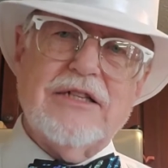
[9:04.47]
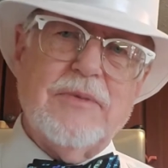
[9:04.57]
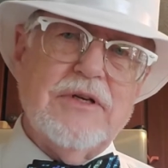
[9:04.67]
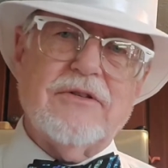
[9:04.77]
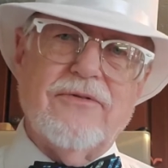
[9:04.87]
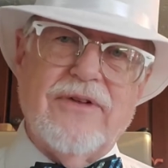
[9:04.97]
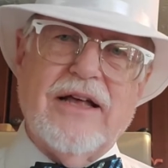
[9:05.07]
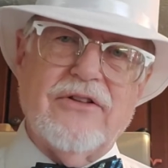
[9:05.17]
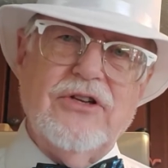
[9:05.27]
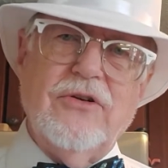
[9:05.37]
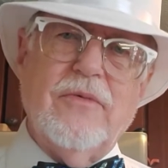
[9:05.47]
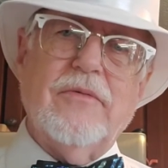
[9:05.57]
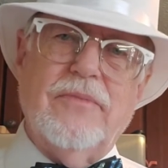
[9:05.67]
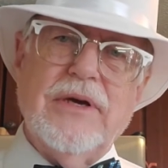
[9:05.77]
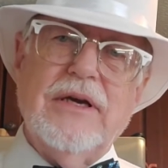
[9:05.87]
me as a valid
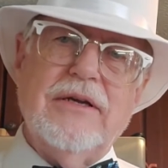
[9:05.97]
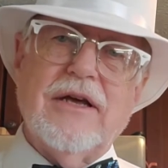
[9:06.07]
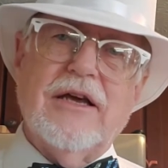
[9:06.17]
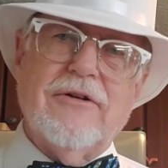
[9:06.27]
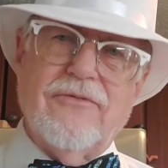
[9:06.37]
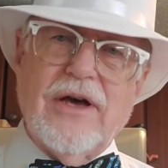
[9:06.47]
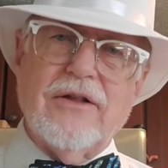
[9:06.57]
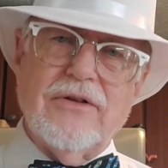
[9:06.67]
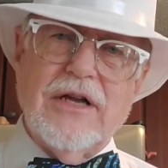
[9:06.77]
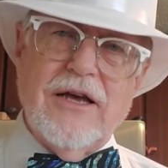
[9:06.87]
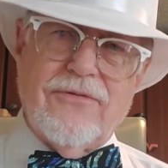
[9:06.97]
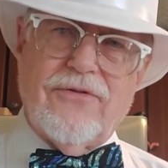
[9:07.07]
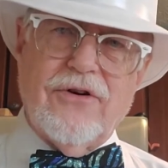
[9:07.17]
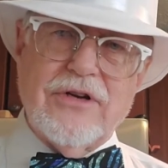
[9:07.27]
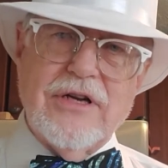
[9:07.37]
human being and a valid
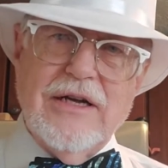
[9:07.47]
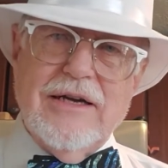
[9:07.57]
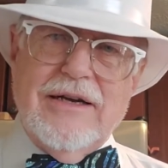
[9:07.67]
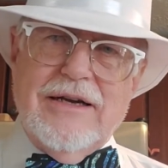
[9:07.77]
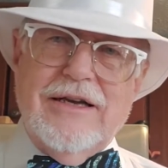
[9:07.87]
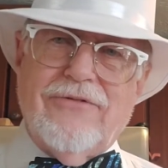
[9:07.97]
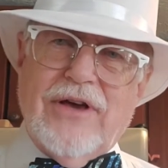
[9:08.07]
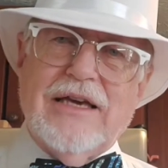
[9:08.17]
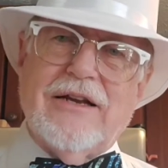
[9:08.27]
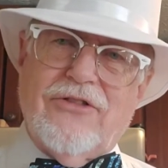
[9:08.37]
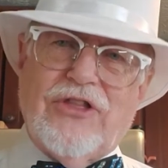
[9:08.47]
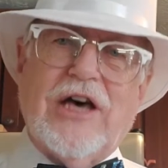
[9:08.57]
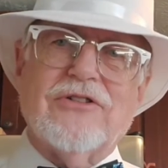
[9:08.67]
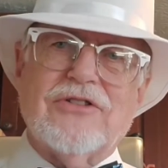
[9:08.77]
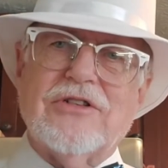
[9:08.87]
effort. If I get
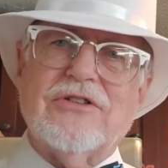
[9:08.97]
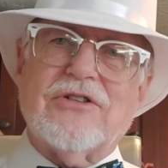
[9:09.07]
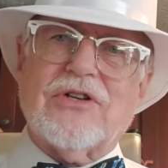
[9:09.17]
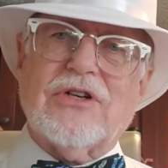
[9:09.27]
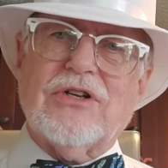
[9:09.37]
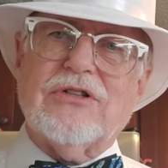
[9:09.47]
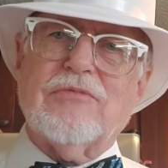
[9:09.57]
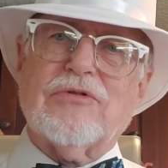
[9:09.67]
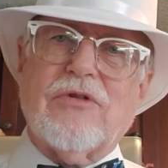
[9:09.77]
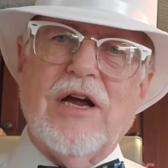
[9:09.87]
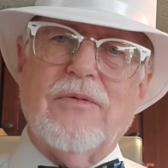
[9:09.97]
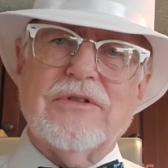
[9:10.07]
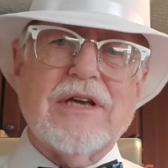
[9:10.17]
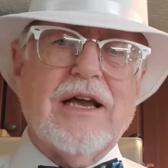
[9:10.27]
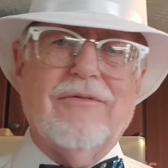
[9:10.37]
1,000
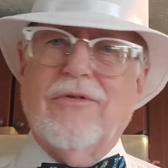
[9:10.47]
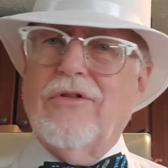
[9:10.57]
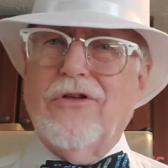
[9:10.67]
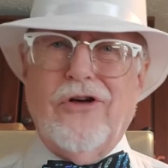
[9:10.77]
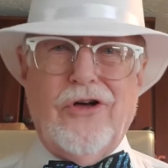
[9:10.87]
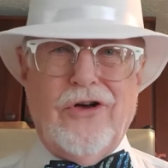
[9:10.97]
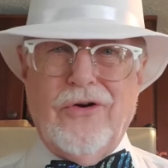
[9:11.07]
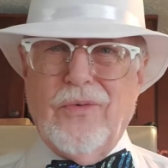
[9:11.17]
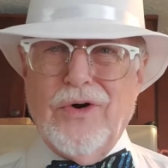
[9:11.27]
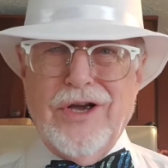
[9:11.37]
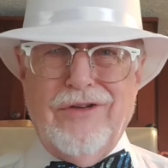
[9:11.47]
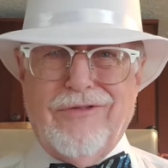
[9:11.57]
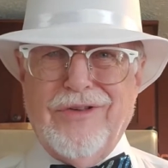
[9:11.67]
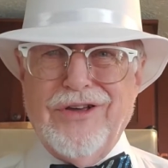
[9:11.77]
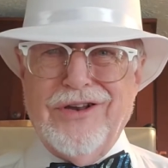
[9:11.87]
subscribers, I am a long way
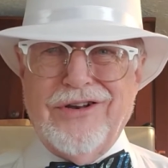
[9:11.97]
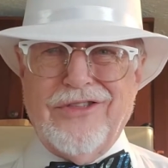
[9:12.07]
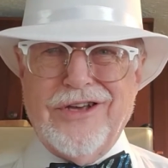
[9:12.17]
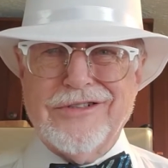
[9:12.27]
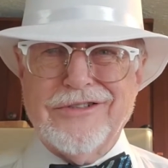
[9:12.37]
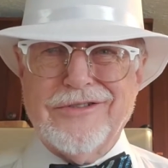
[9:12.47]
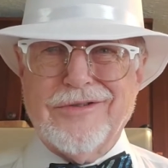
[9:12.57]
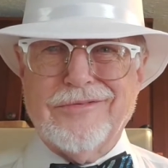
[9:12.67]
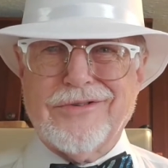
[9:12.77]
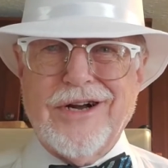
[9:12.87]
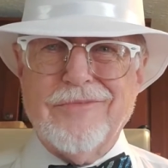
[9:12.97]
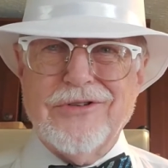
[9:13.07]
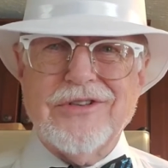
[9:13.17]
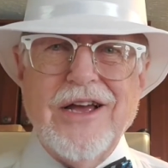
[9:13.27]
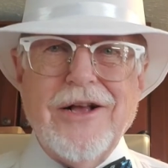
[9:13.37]
from getting 1,000
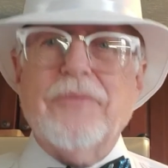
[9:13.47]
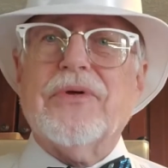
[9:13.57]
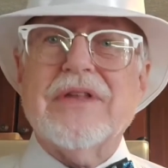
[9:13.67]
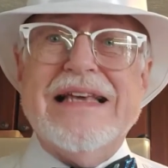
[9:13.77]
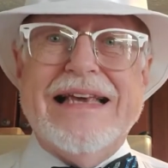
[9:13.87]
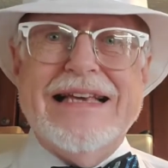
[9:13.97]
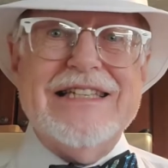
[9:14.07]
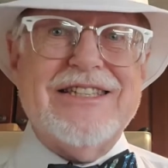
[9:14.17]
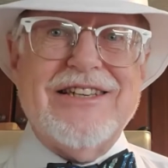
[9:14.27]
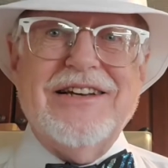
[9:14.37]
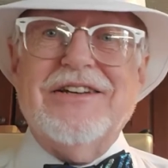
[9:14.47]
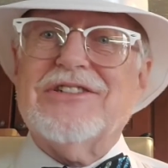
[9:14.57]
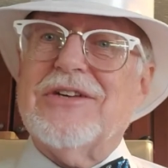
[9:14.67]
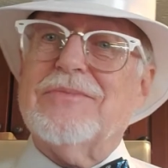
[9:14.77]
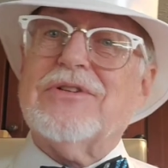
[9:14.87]
subscribers. Please
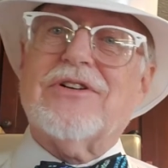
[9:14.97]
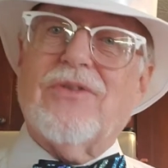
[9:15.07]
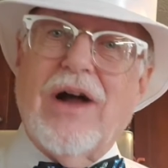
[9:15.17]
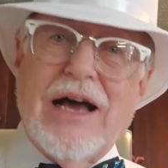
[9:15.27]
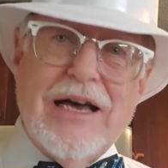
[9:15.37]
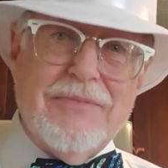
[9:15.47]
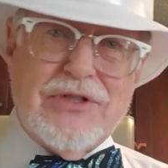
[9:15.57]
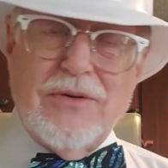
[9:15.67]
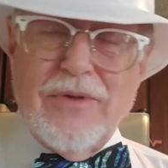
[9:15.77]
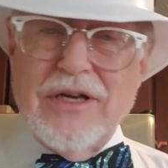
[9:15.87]
subscribe to my